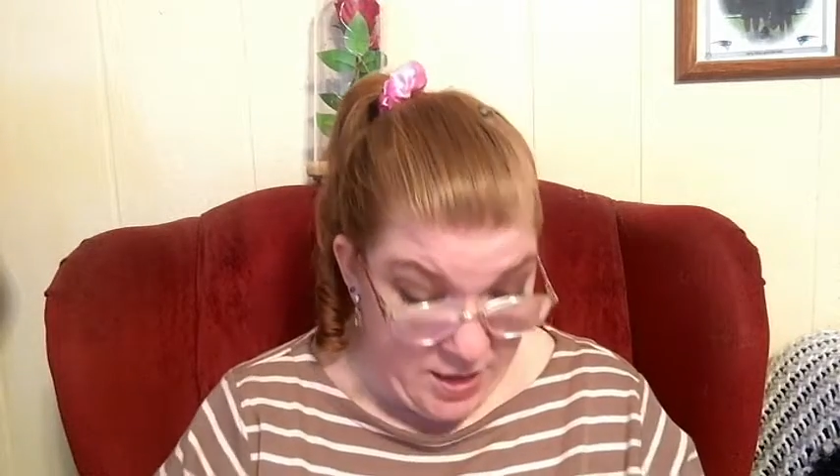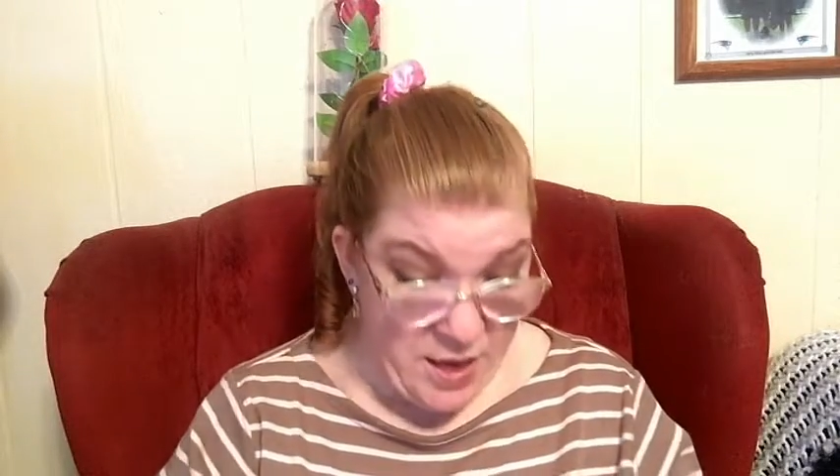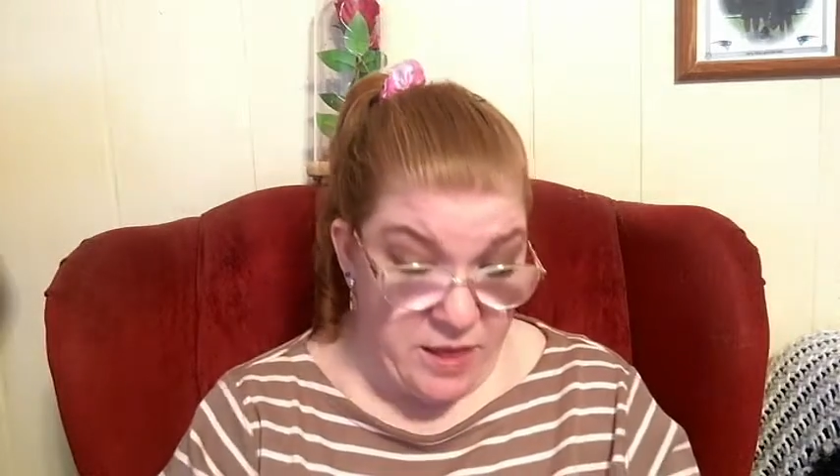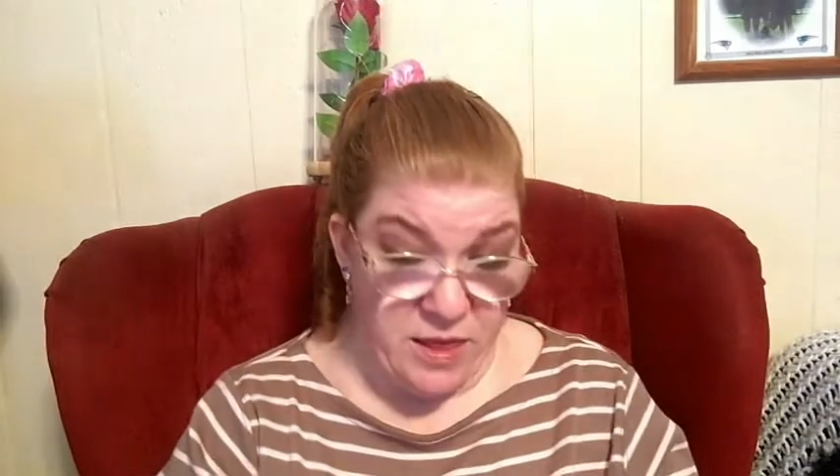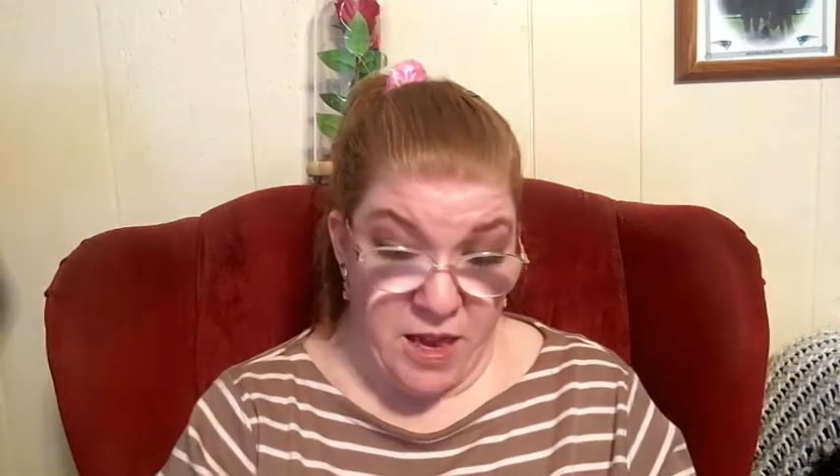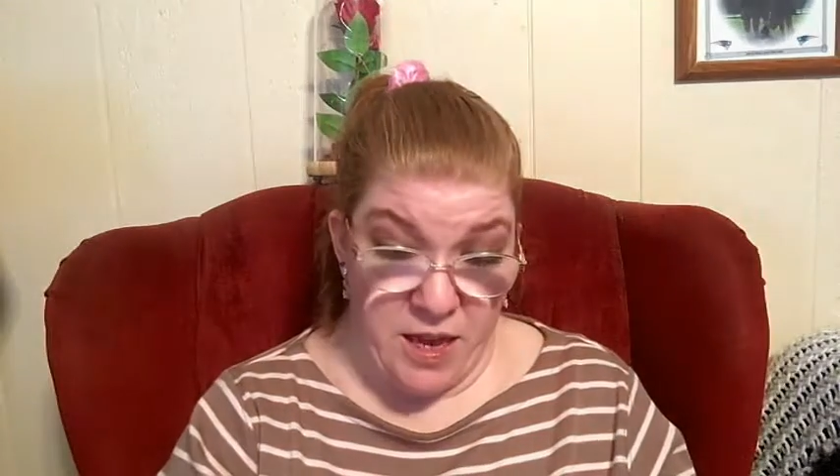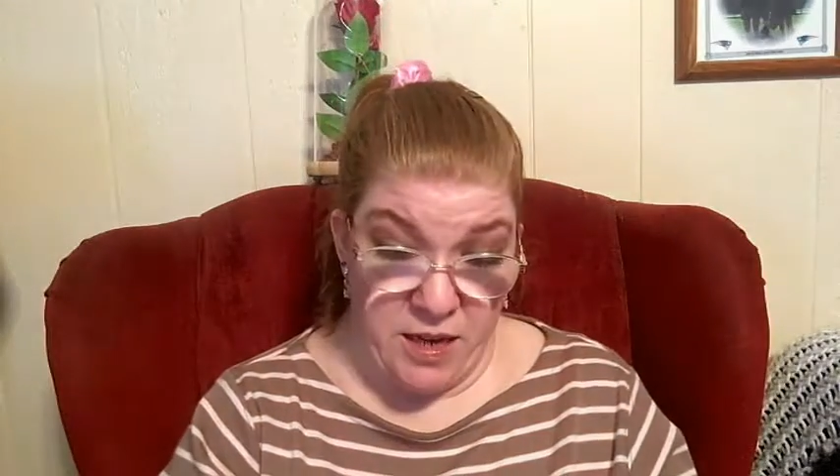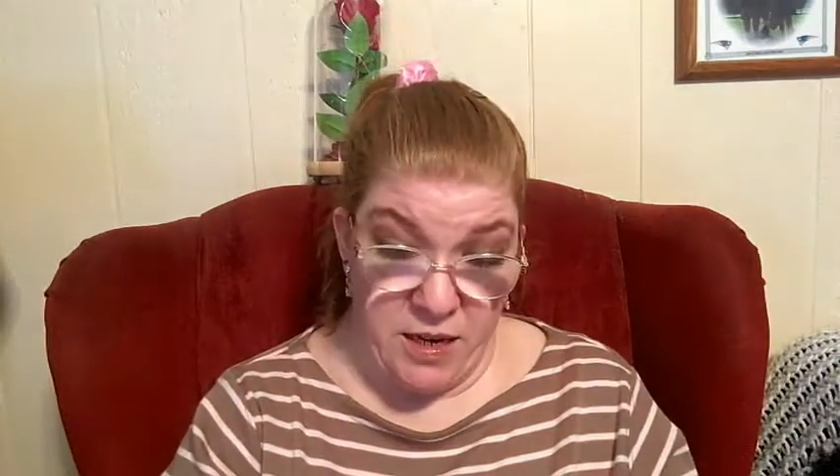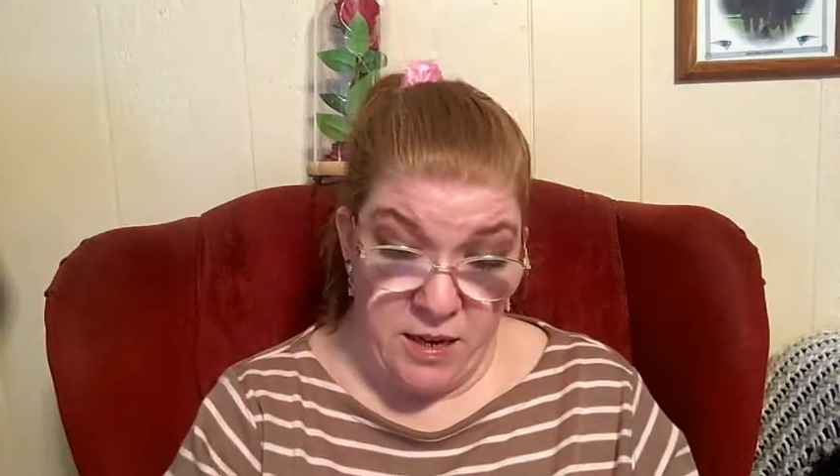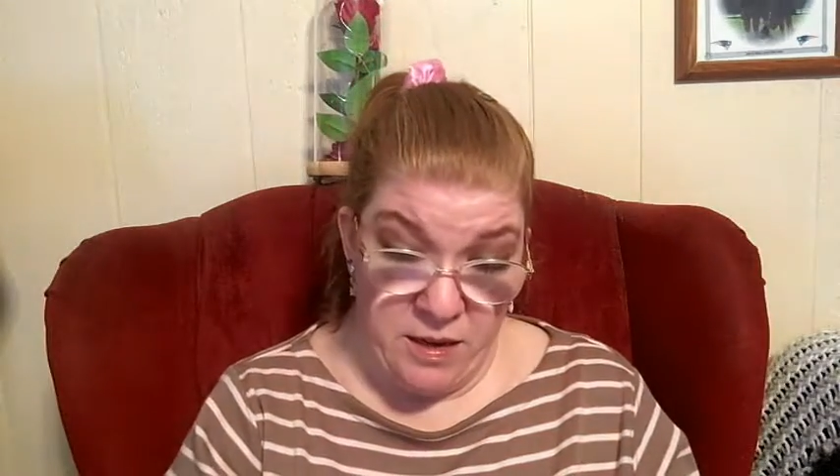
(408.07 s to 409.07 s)
And
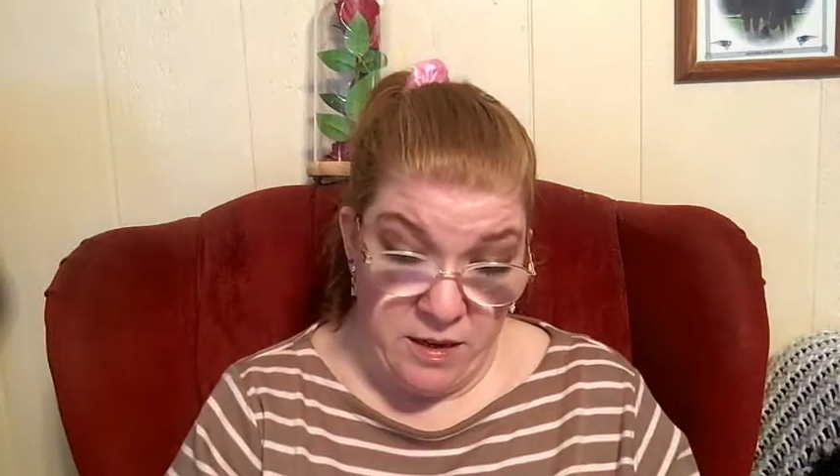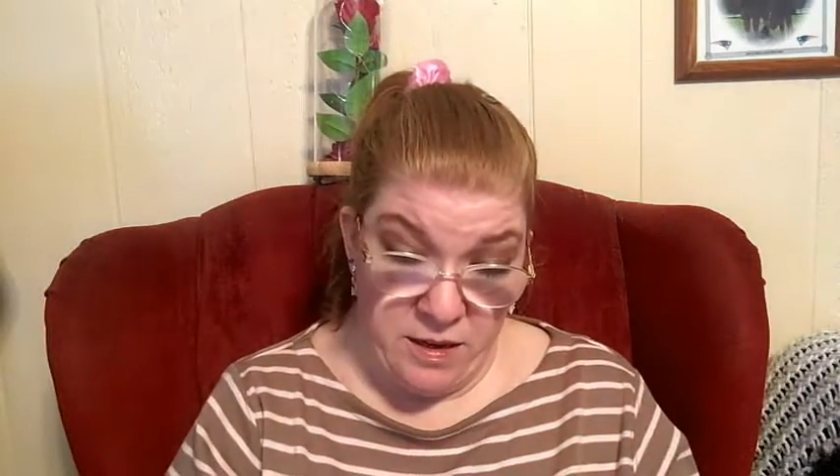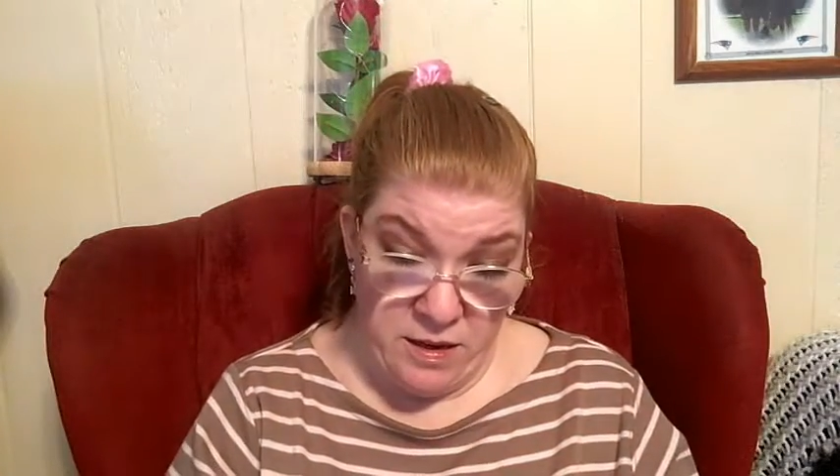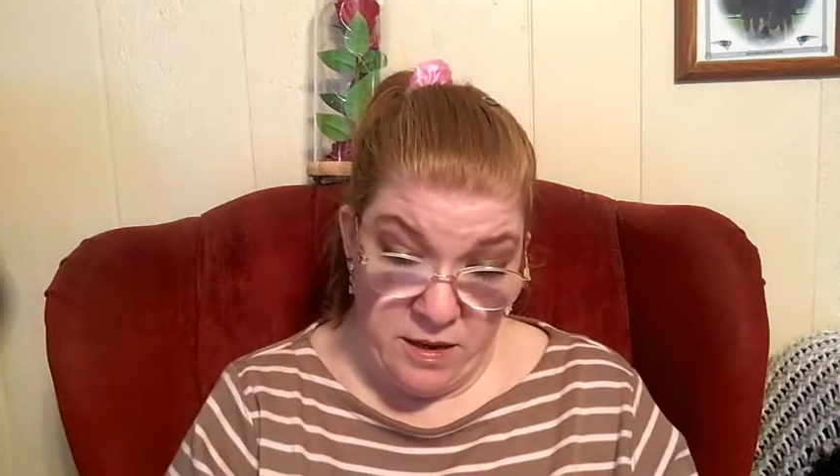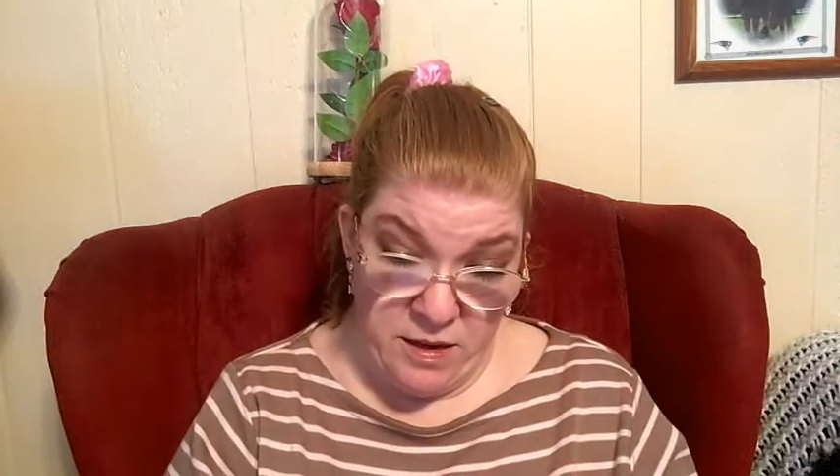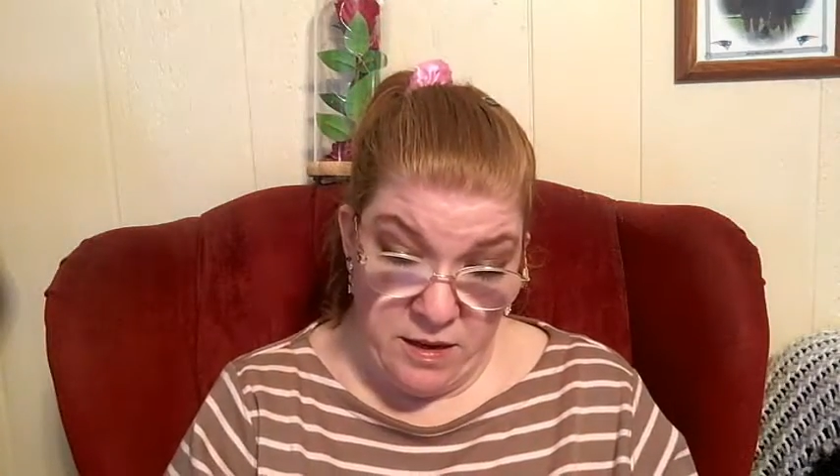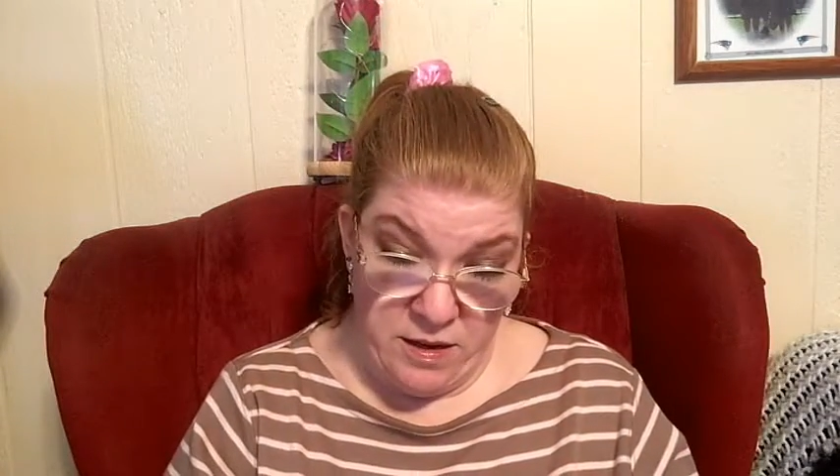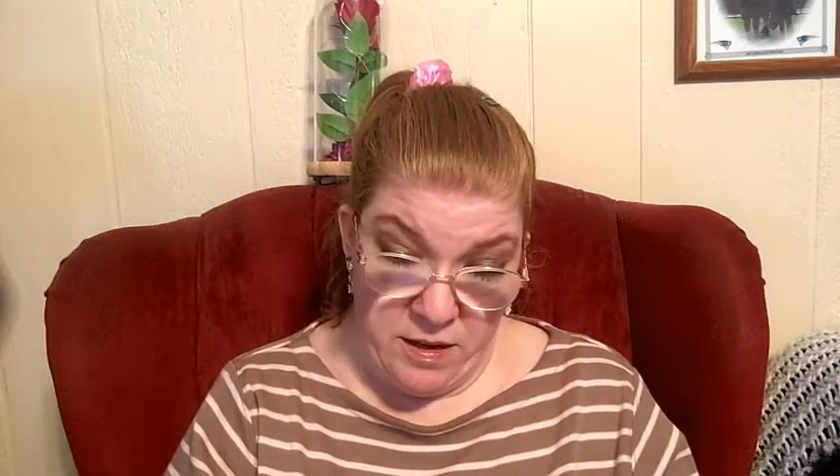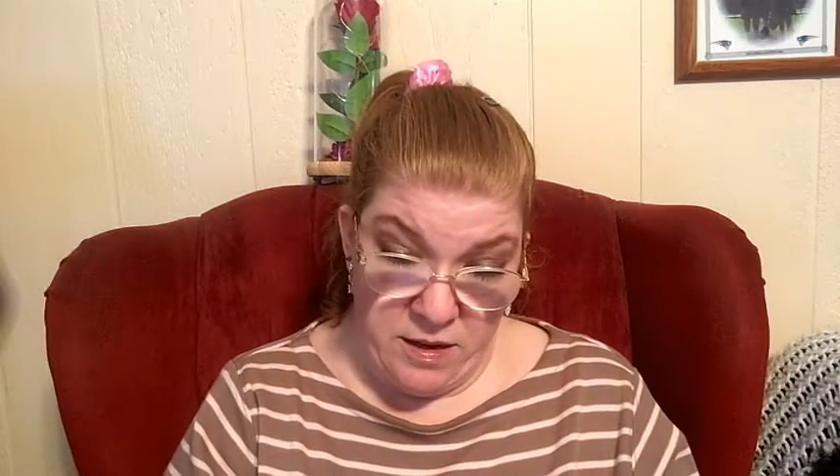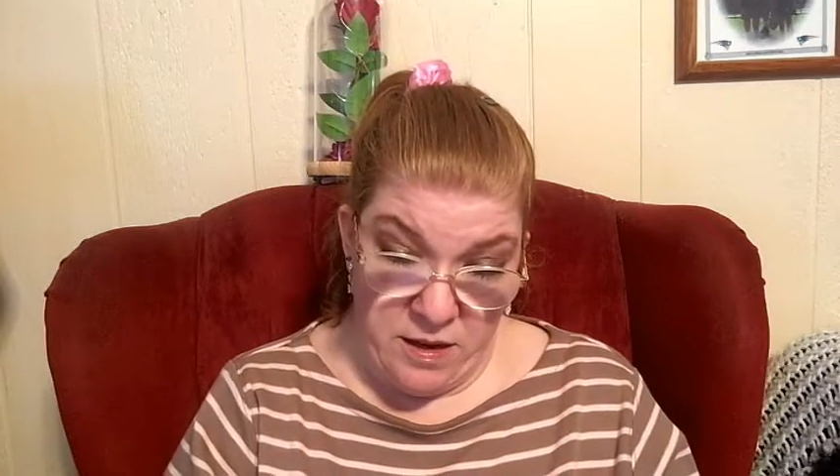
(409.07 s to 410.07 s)
then,
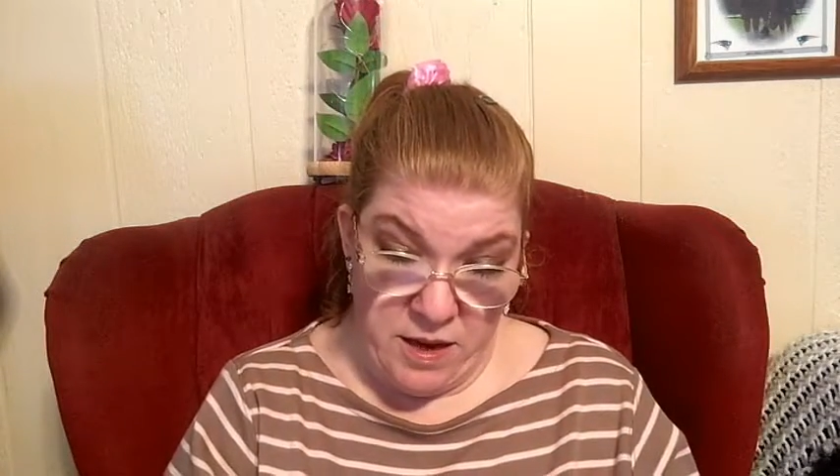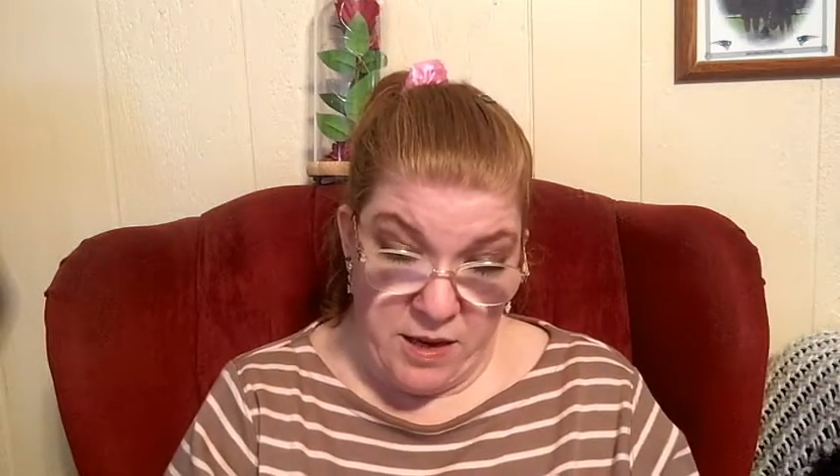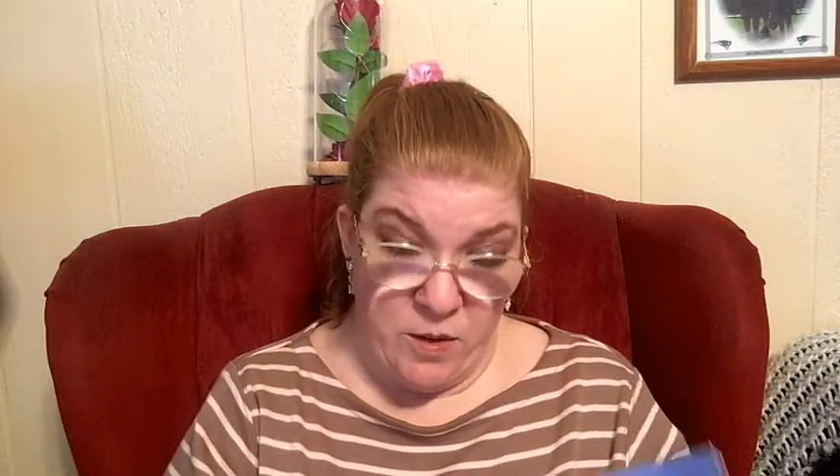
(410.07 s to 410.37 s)
I